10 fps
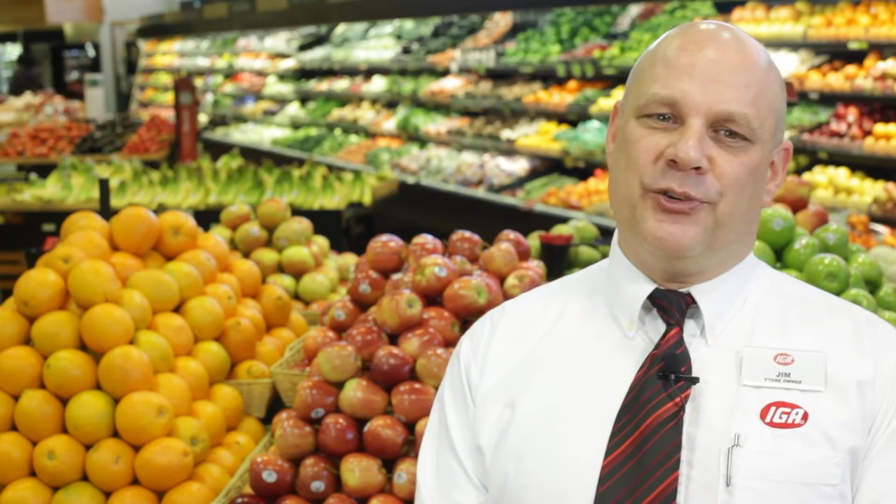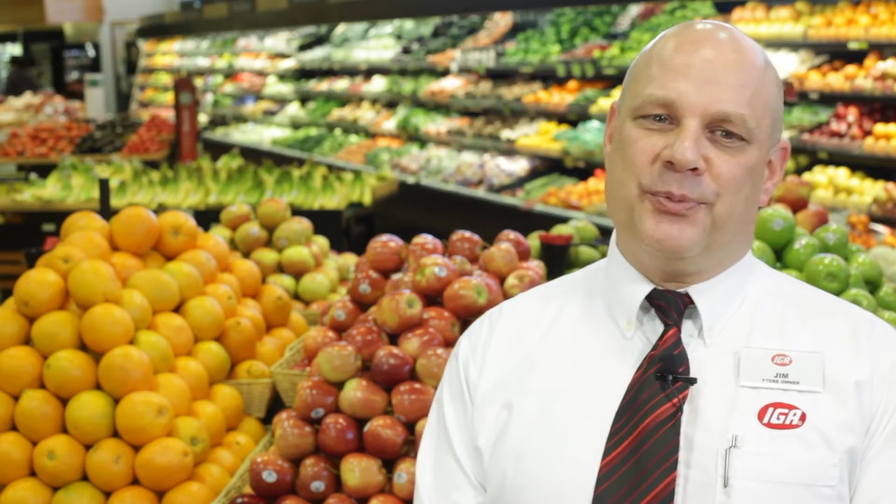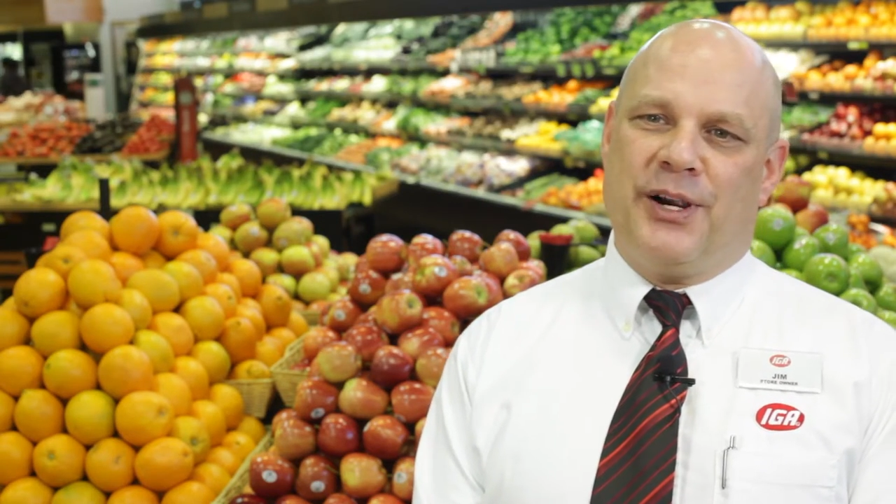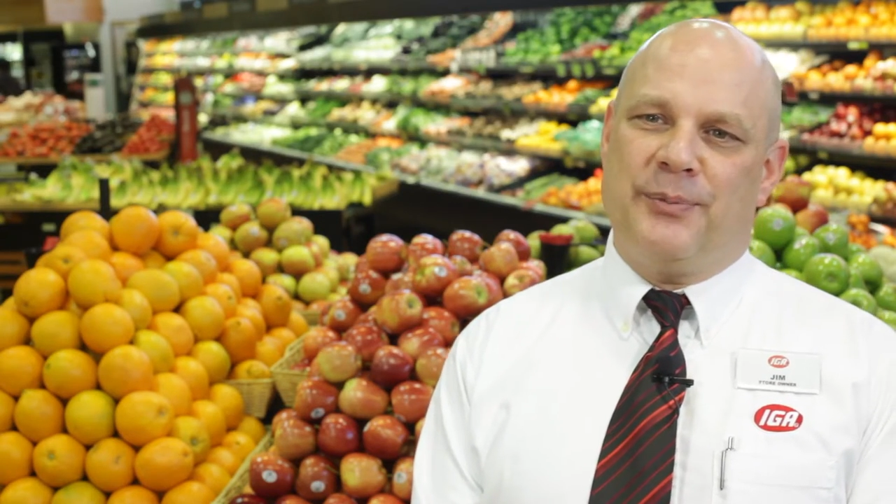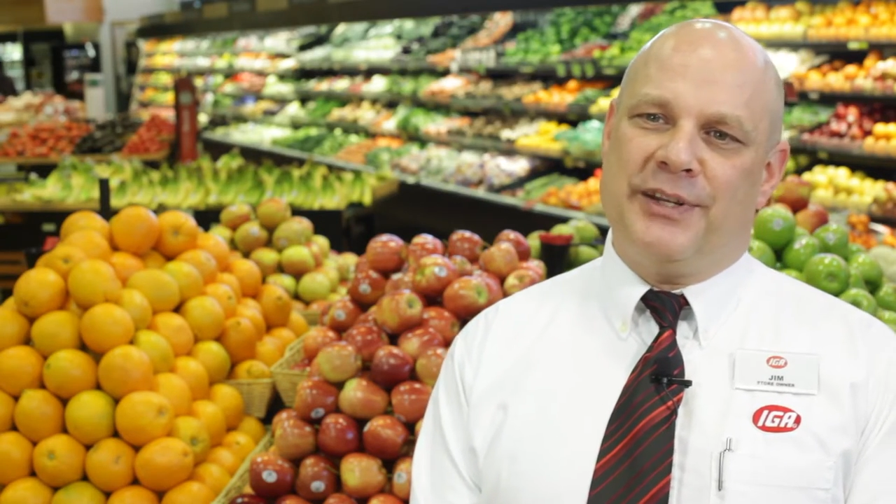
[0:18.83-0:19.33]

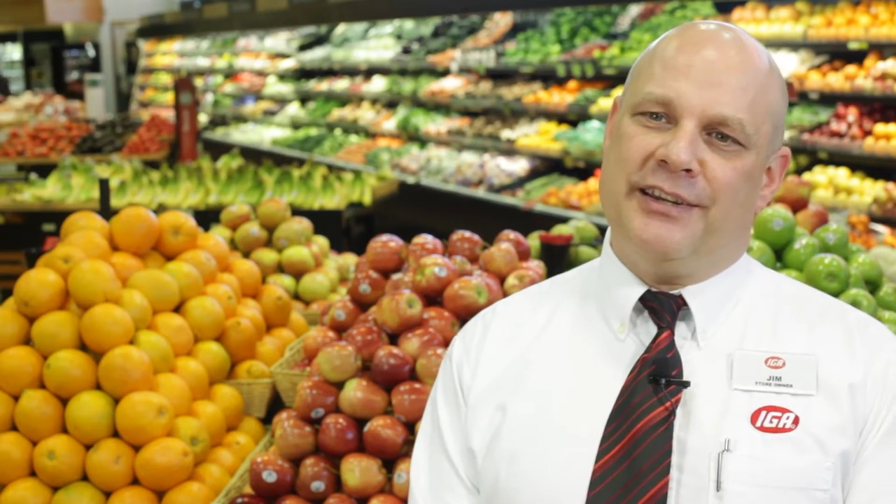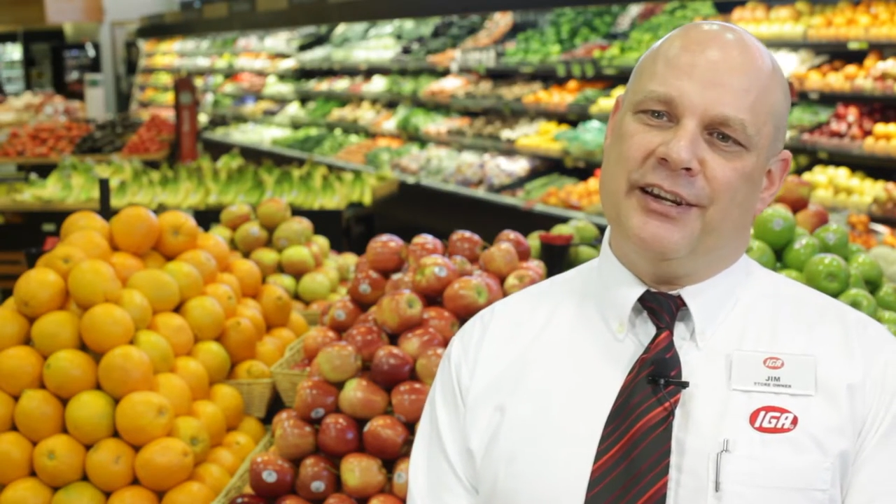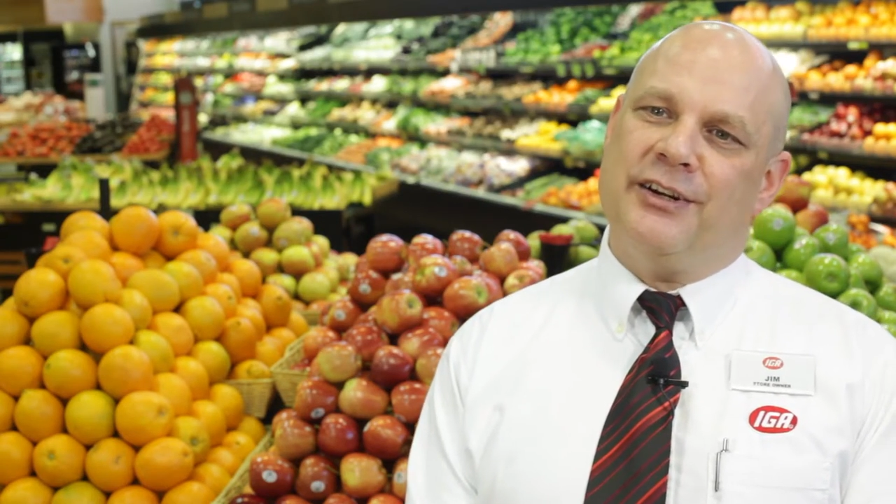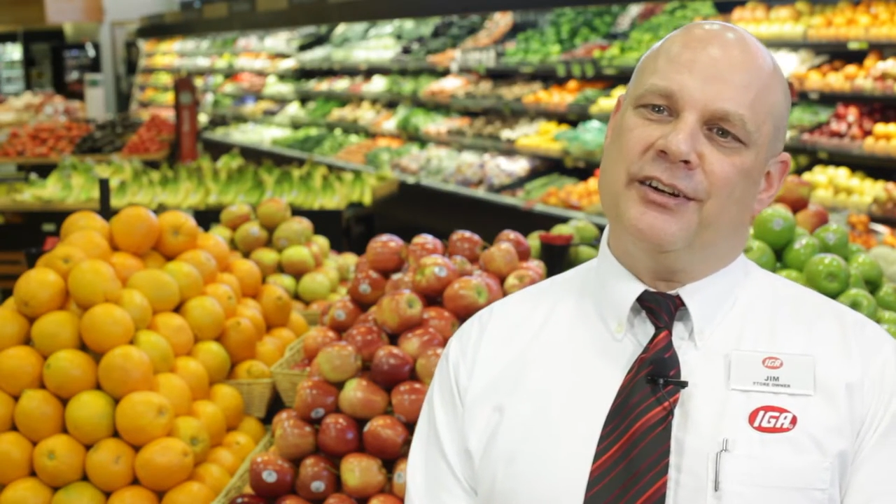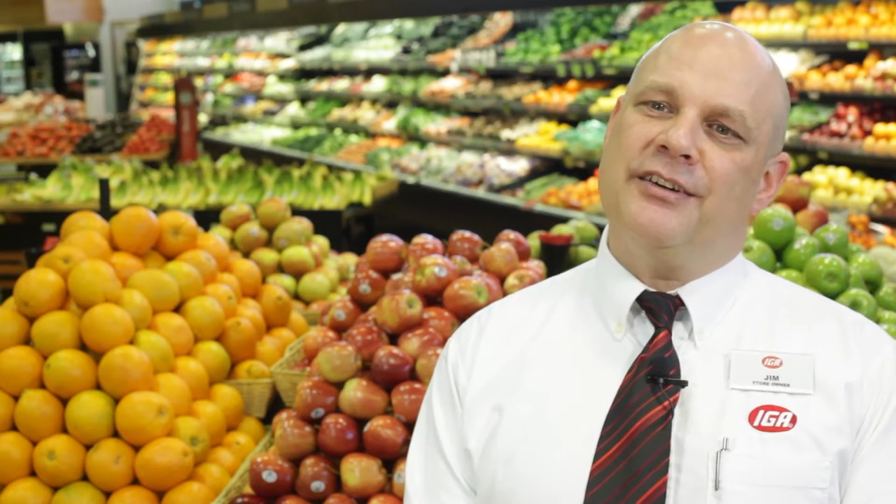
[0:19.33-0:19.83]
department
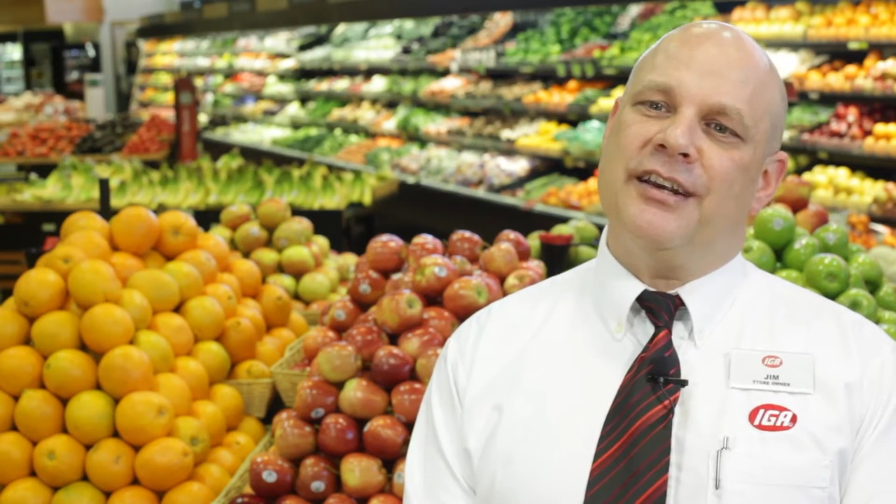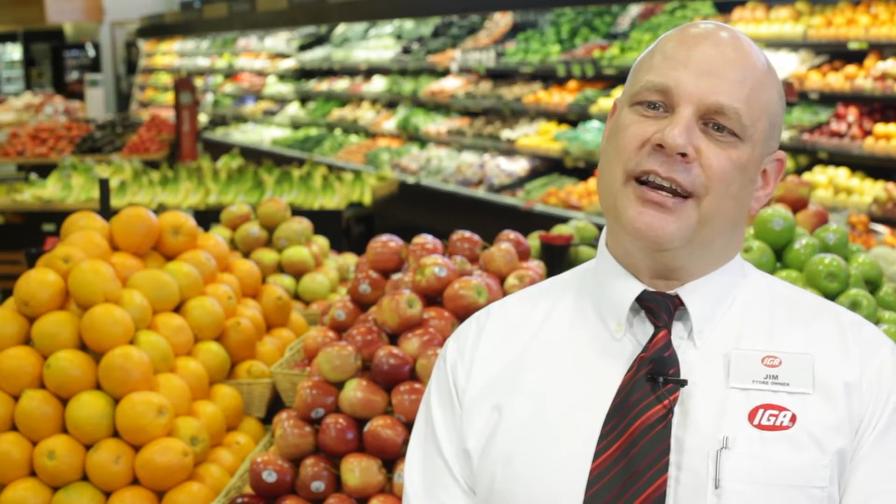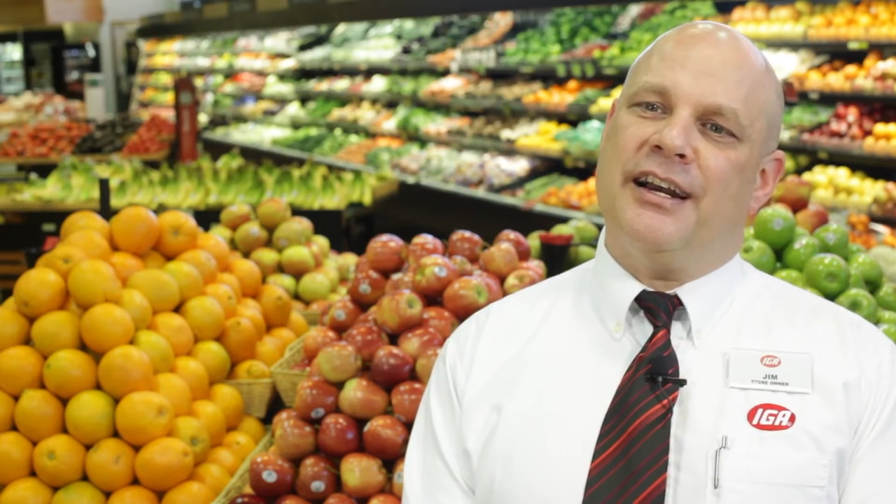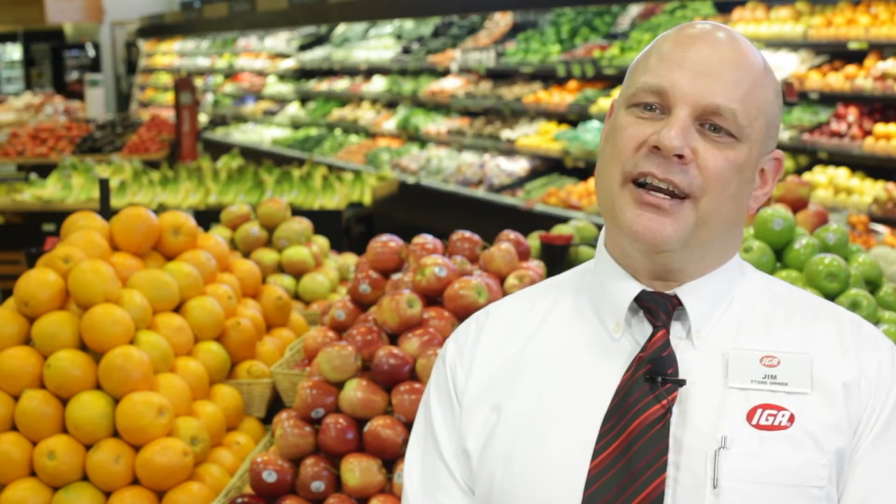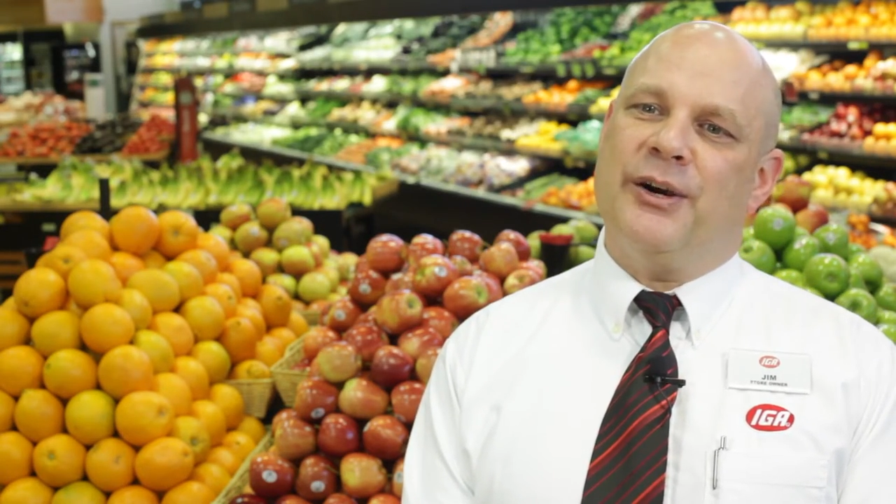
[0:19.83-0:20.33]
here,
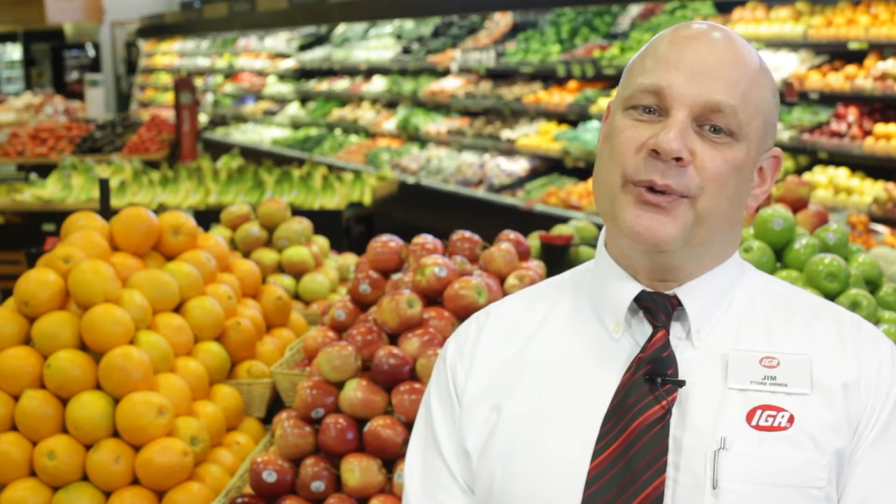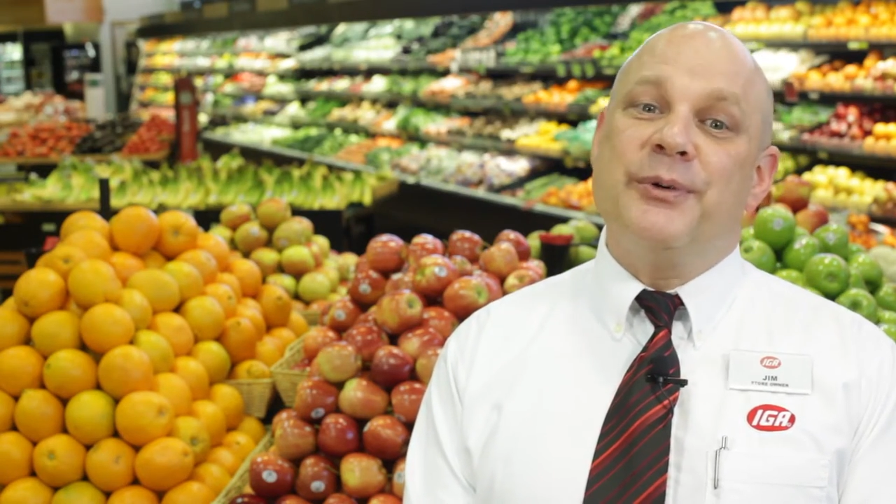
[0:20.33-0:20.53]
uh, we